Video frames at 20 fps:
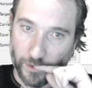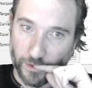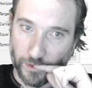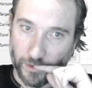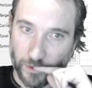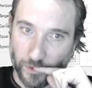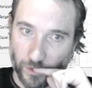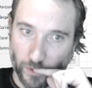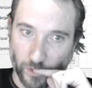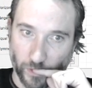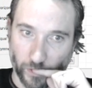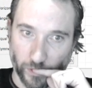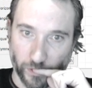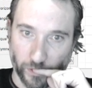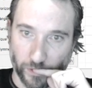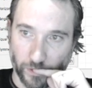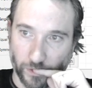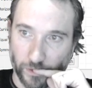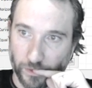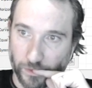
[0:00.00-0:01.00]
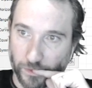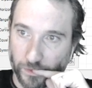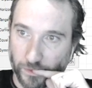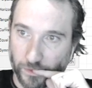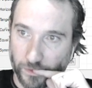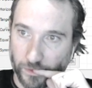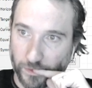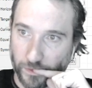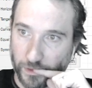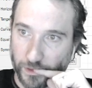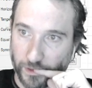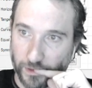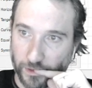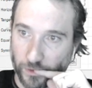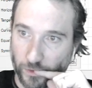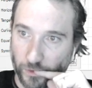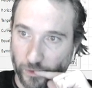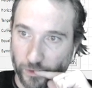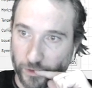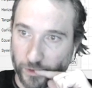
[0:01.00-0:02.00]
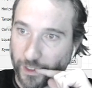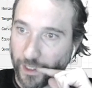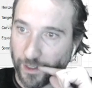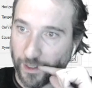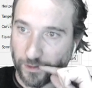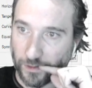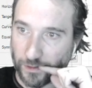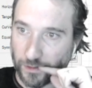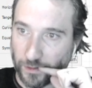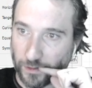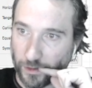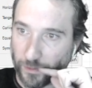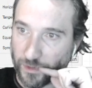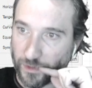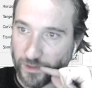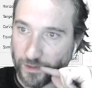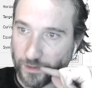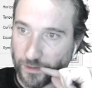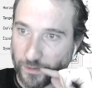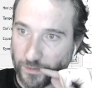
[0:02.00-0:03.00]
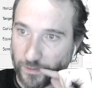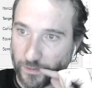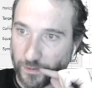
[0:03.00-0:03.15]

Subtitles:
is not good. This is not good CAD time, is it?